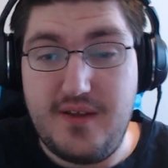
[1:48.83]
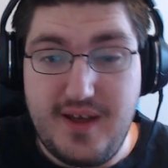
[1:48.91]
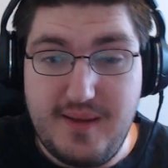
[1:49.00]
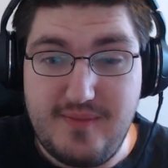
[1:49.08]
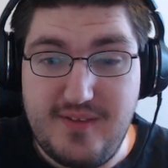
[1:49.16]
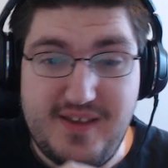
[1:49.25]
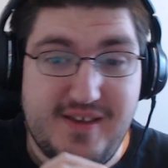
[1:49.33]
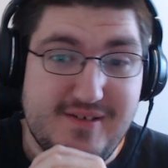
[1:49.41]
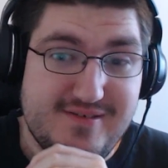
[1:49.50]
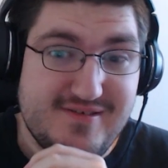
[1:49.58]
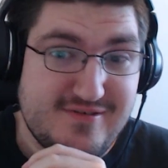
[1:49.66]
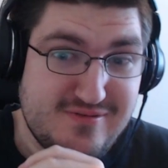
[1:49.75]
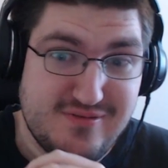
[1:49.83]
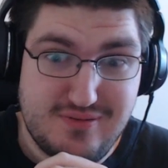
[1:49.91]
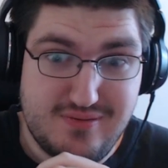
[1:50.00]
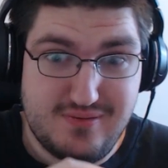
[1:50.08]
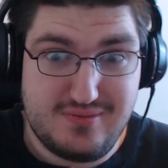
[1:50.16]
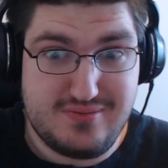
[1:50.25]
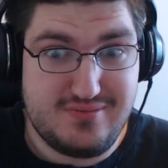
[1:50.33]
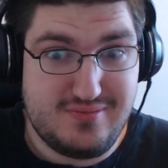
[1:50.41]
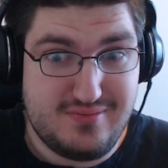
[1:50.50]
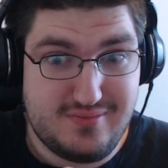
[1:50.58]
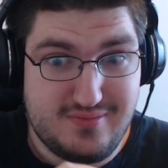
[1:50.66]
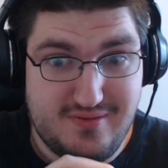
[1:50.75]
I'm like, Ooh.